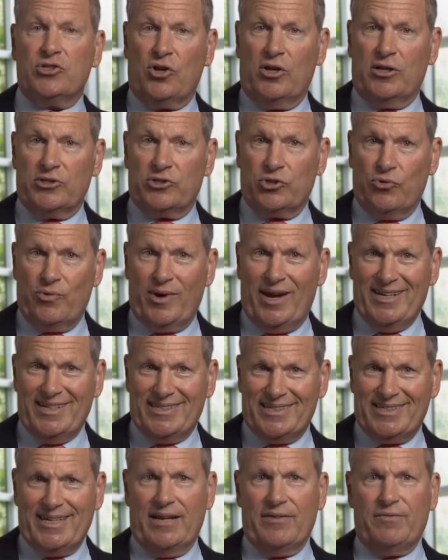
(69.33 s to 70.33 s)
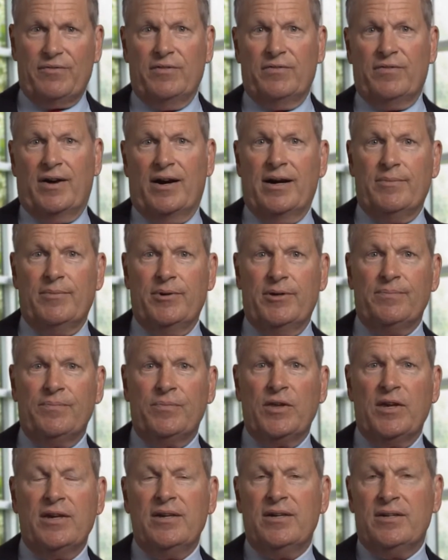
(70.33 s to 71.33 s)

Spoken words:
also a safe environment.